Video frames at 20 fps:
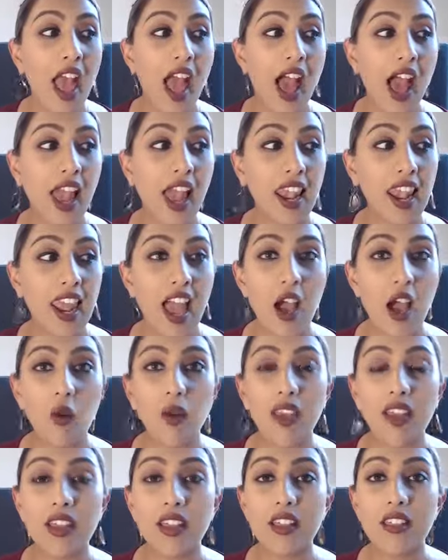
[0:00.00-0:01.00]

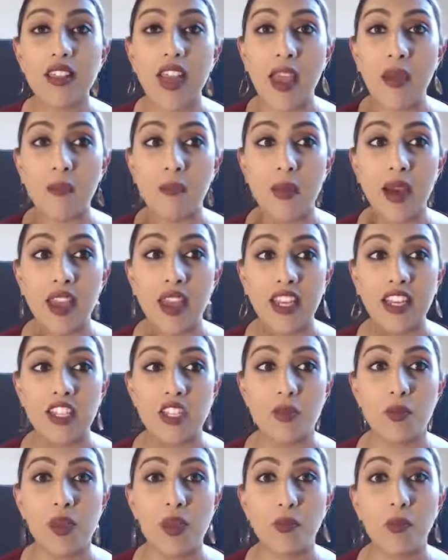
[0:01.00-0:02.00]
allowing that money to
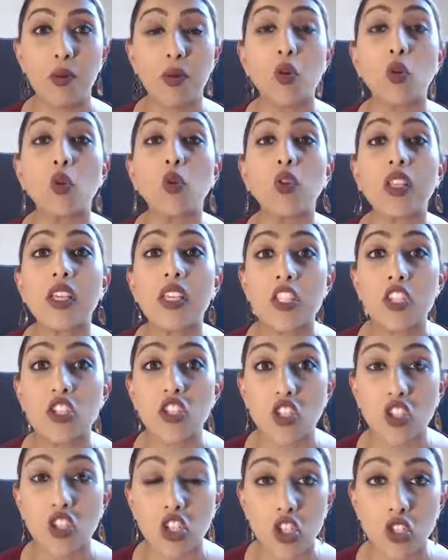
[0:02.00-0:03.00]
be pulled
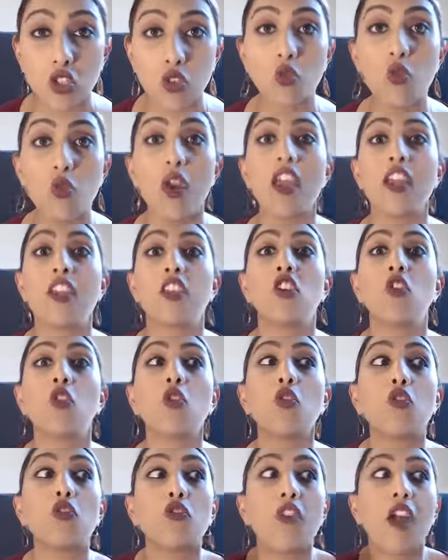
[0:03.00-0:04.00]
into you and
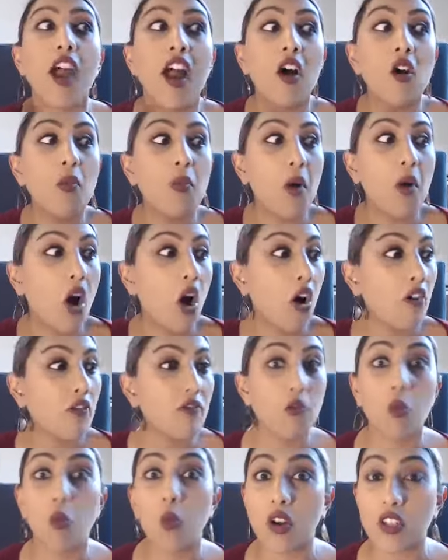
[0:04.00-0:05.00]
your realm of
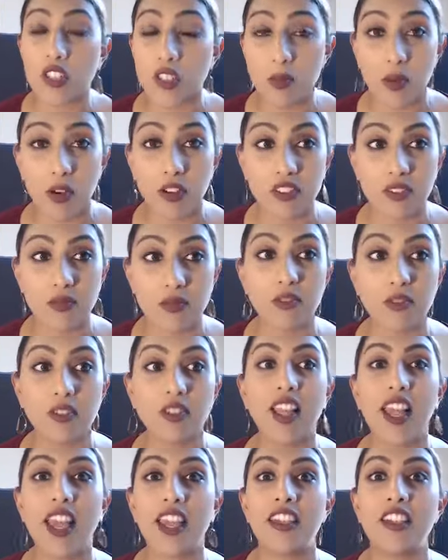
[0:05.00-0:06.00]
what's possible
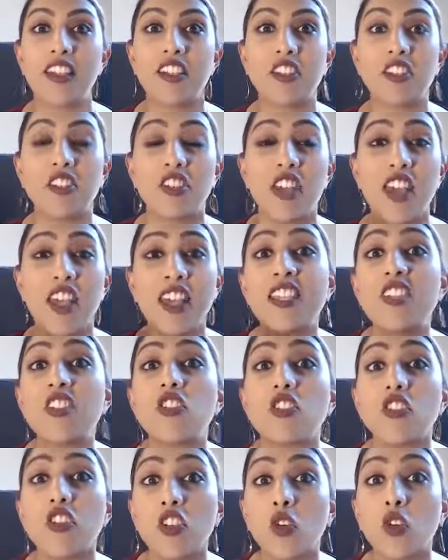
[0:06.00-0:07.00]
and
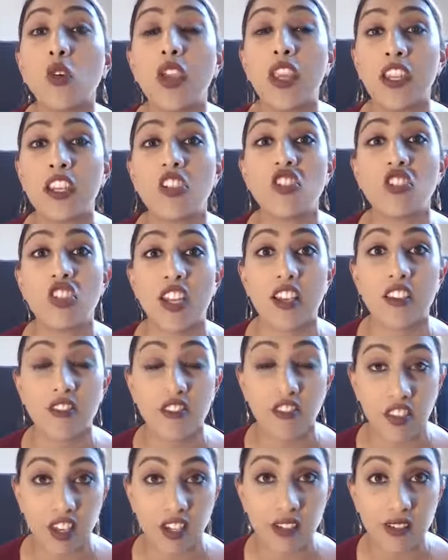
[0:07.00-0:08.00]
into your energetic
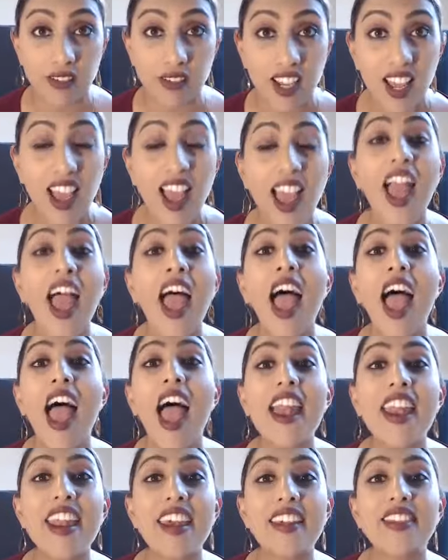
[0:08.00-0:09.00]
field.
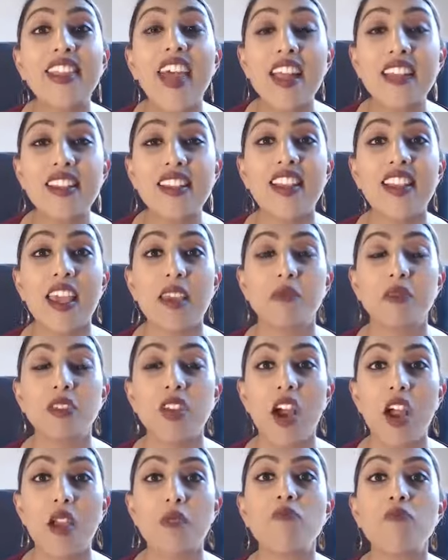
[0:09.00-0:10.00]
And at that same
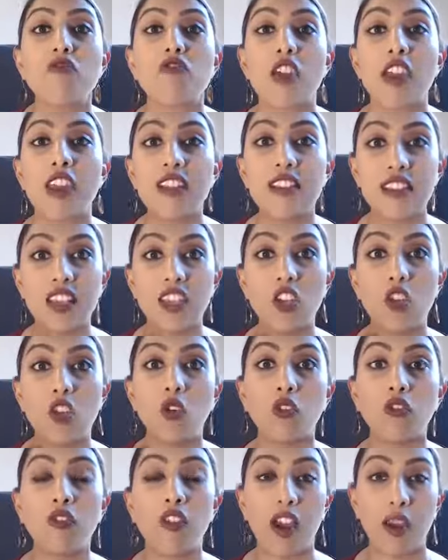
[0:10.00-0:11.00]
time, raising
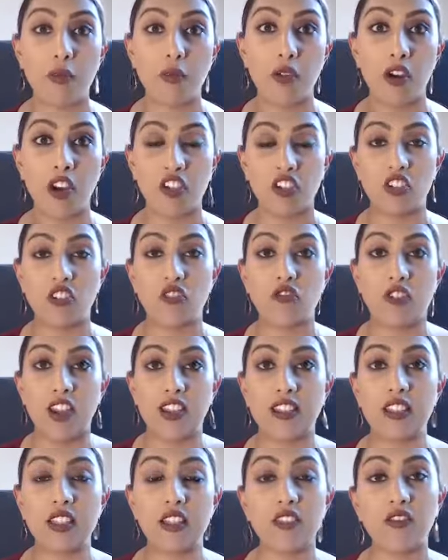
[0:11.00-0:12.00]
your vibration,
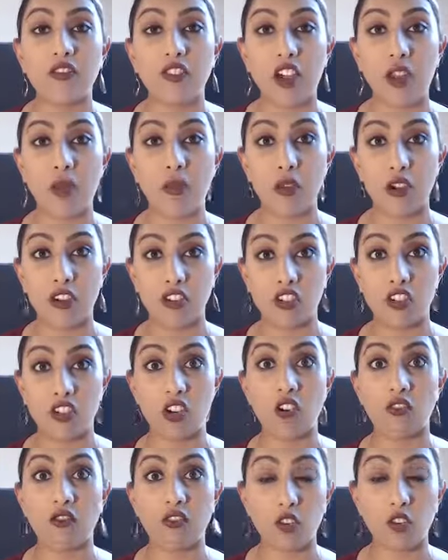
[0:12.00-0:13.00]
raising the vibration
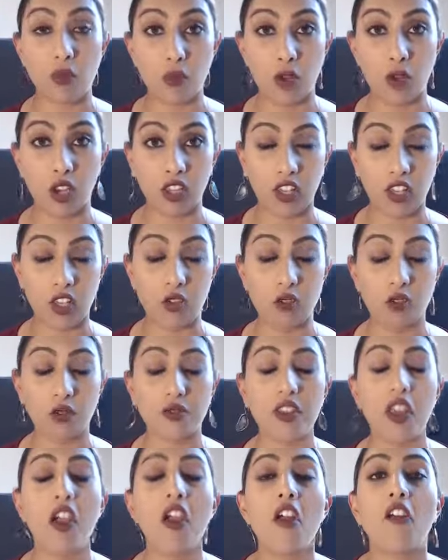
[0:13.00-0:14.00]
of your molecules,
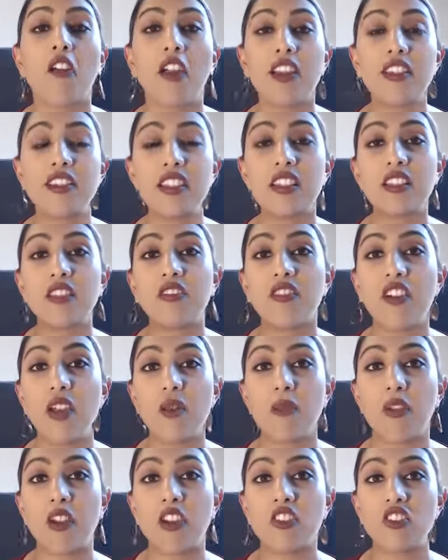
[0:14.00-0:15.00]
raising the
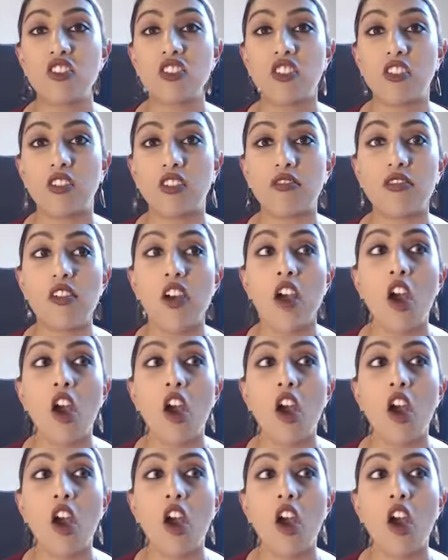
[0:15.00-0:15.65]
vibration of